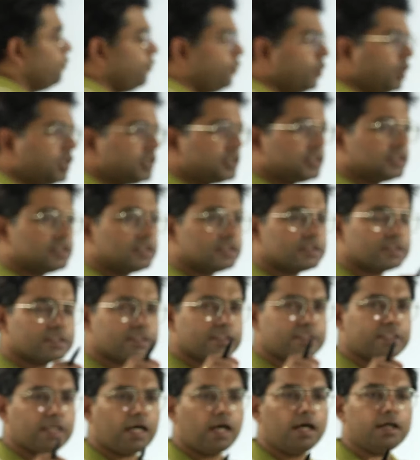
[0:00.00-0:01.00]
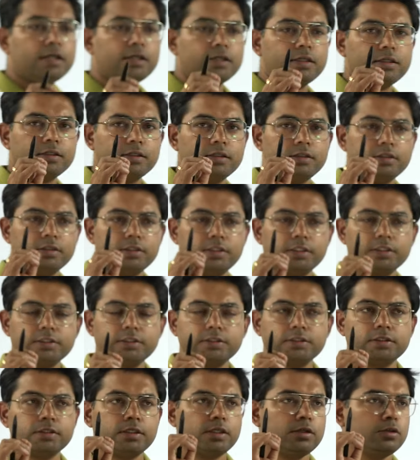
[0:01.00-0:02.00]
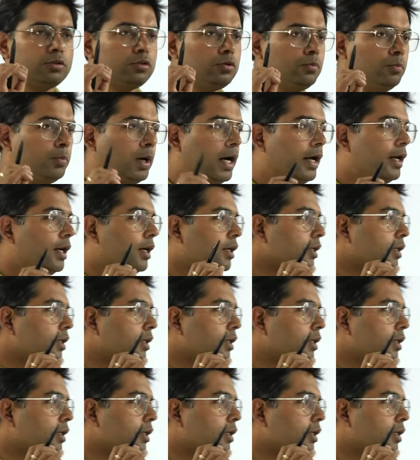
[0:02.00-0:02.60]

first start this by